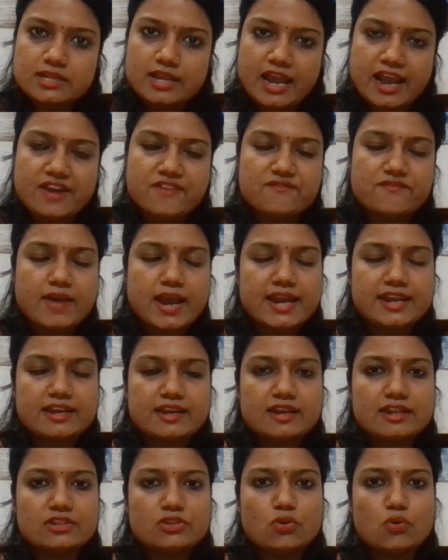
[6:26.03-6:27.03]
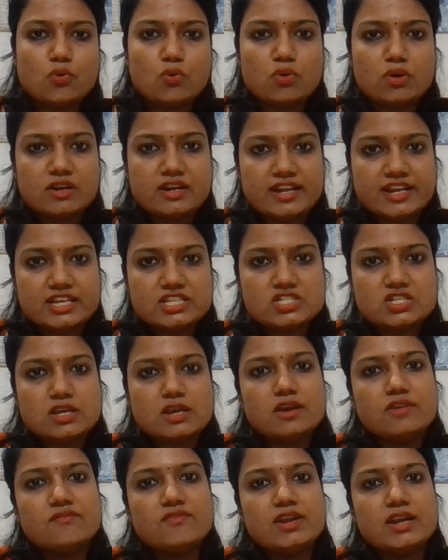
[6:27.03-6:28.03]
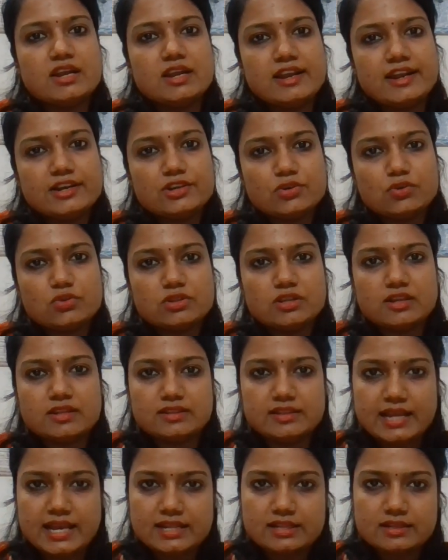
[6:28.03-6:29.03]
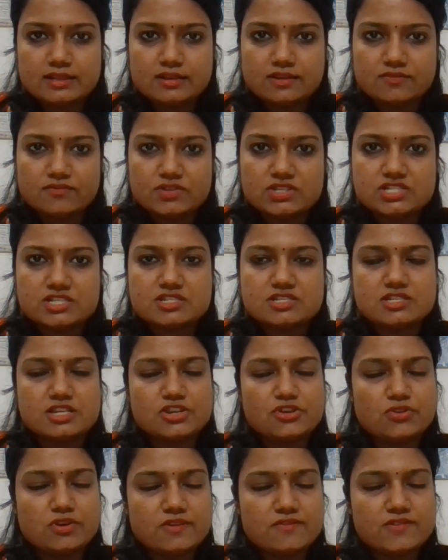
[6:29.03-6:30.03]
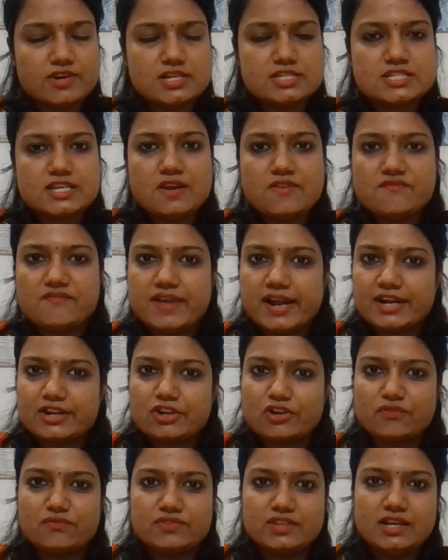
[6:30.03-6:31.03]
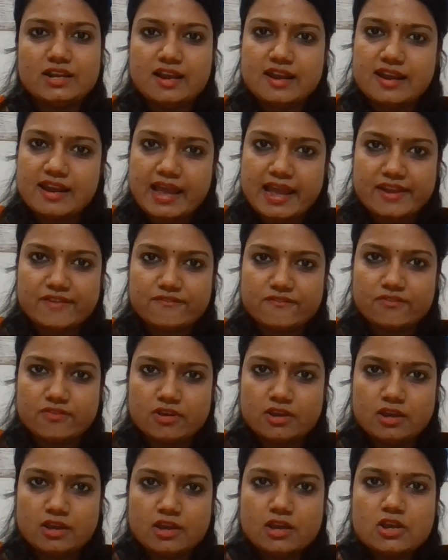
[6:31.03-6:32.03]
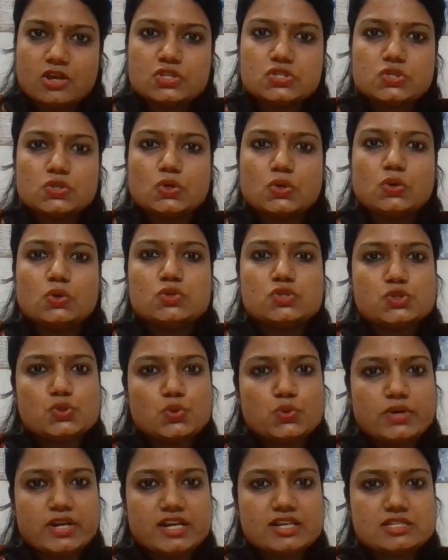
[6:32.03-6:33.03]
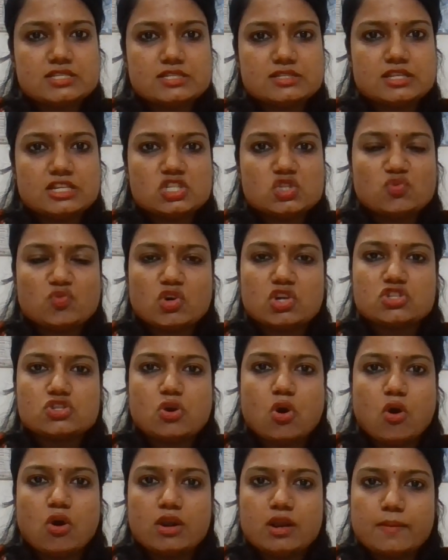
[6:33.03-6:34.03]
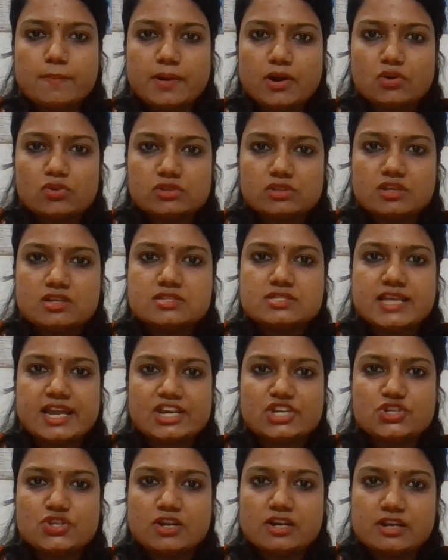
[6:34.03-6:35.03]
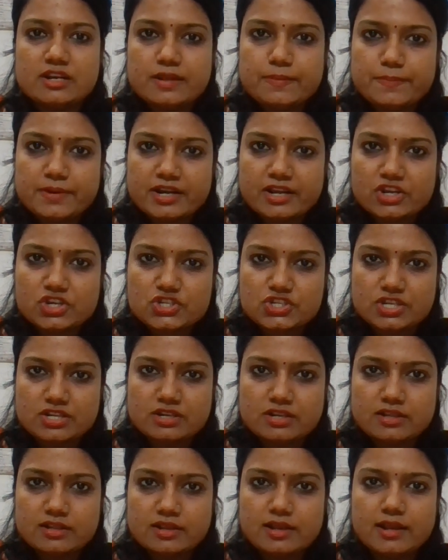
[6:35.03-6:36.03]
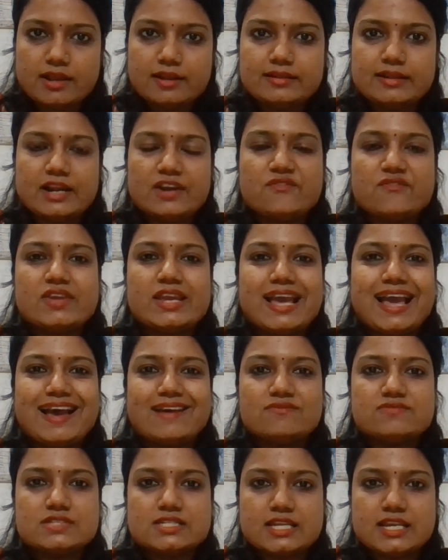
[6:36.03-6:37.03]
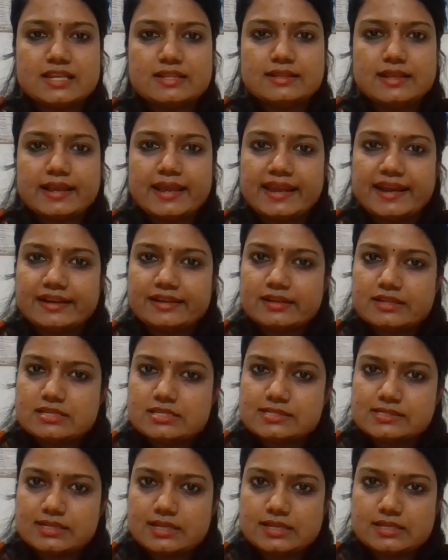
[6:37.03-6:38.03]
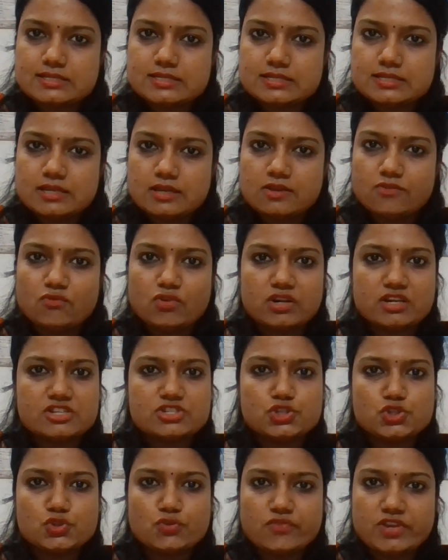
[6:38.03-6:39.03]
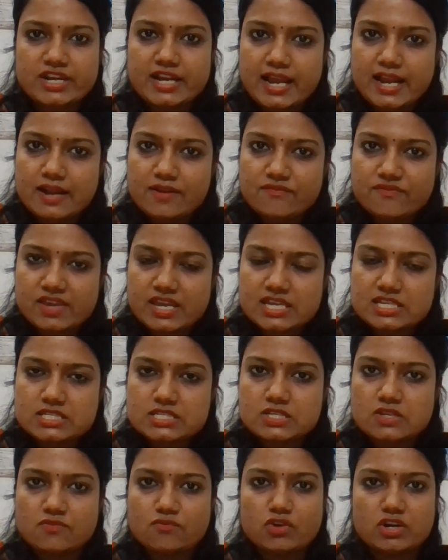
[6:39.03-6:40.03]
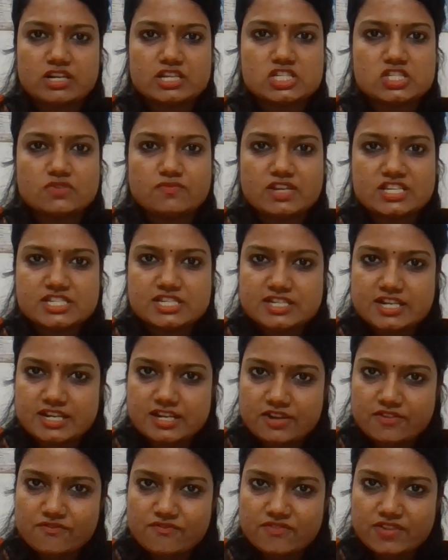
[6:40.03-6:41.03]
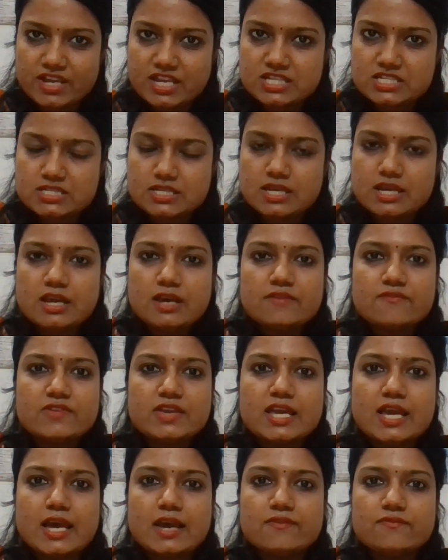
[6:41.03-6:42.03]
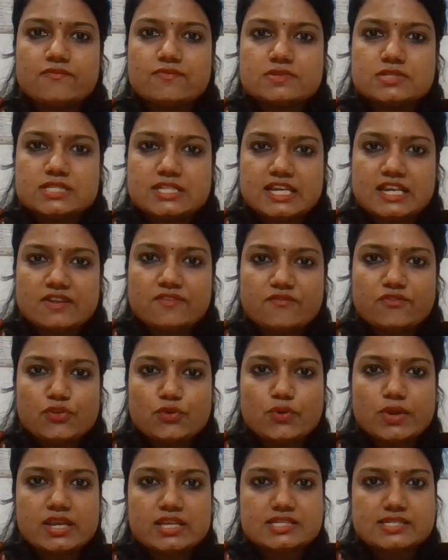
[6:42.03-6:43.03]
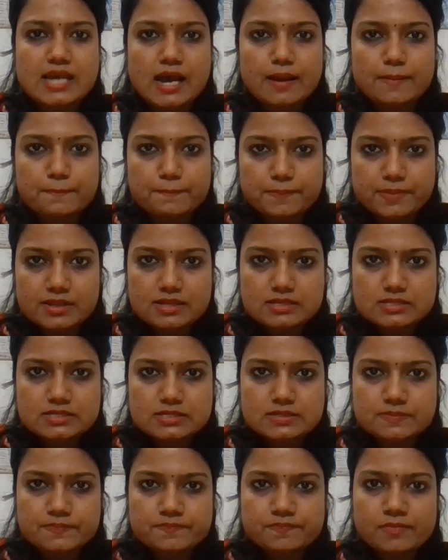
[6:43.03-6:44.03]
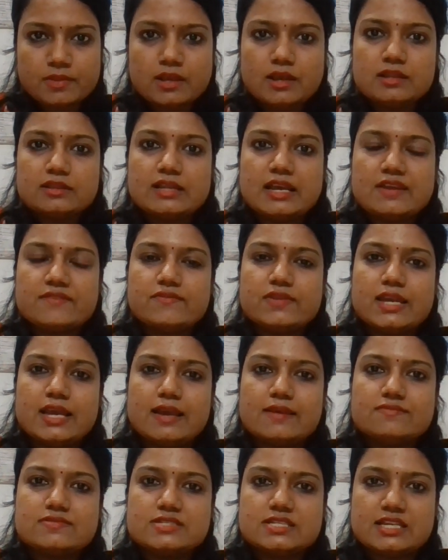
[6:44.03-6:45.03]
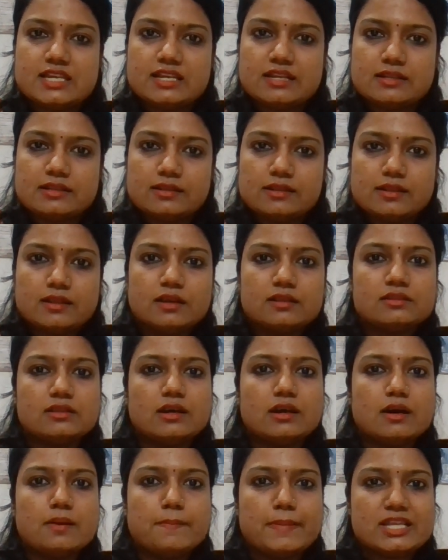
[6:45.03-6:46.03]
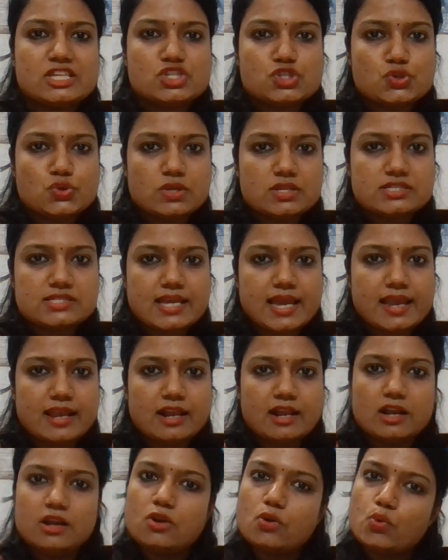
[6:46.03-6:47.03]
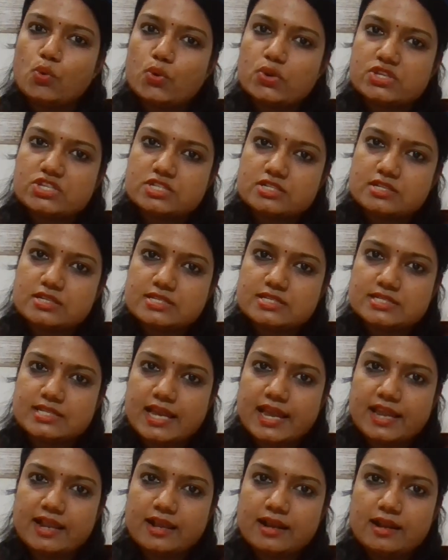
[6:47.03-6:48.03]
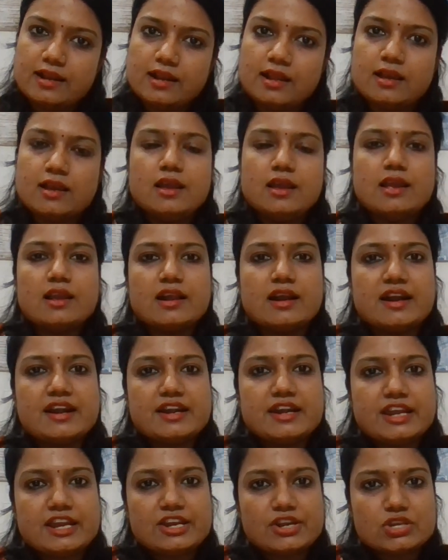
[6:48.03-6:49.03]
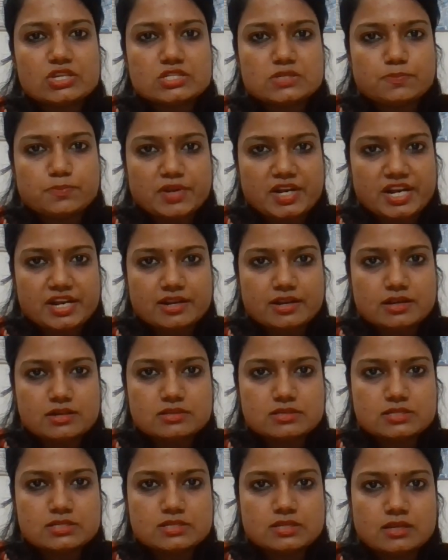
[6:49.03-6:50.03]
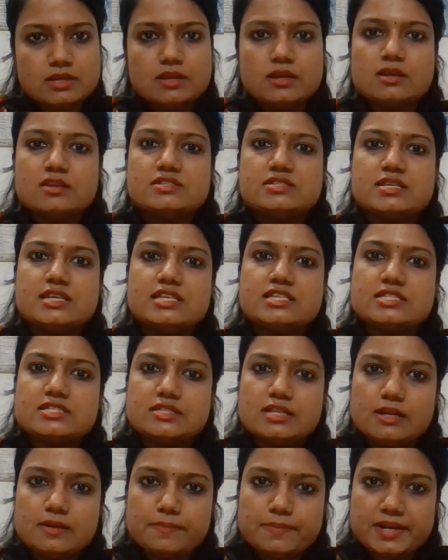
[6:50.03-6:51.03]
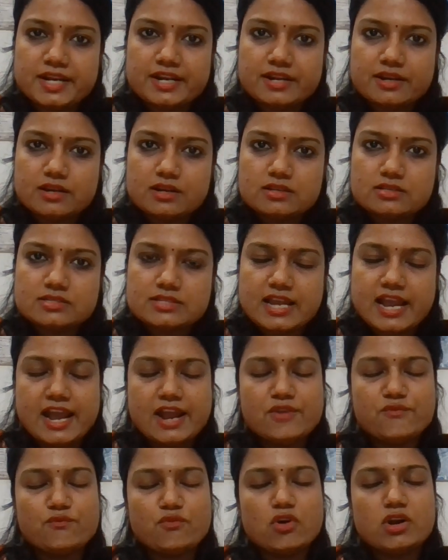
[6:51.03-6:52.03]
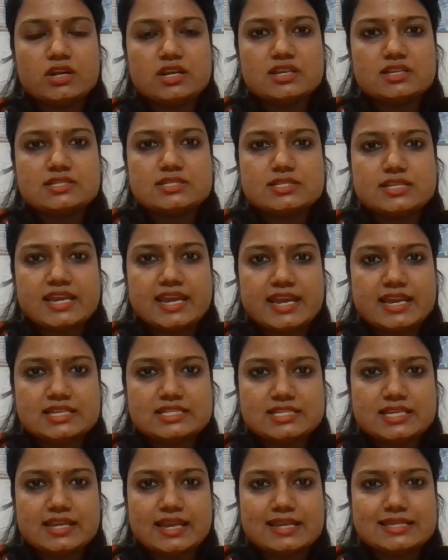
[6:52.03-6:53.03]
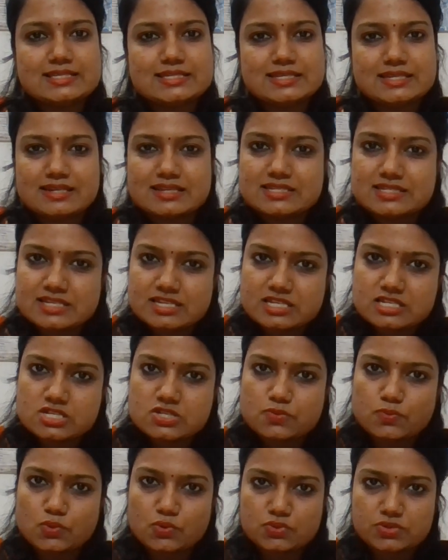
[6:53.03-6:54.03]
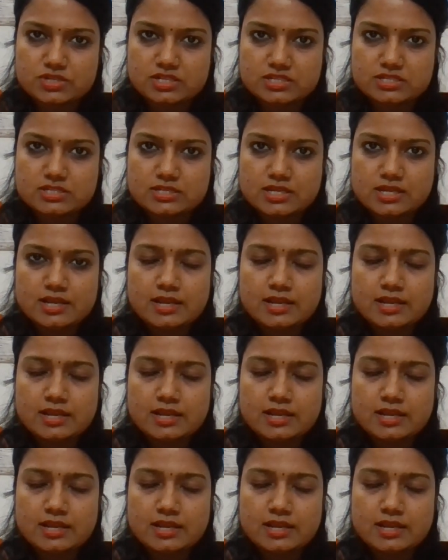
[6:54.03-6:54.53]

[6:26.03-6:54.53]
And finally, the old age will lead to the death, which is the universal fact of the life. So students, this was all about the sexual reproduction, that we have seen the characteristics, what is juvenile phase, what is vegetative phase. We have seen few examples. Then we have seen the menstrual cycle, oestrous cycle, continuous breeders, seasonal breeders, and what is aging and senescence process.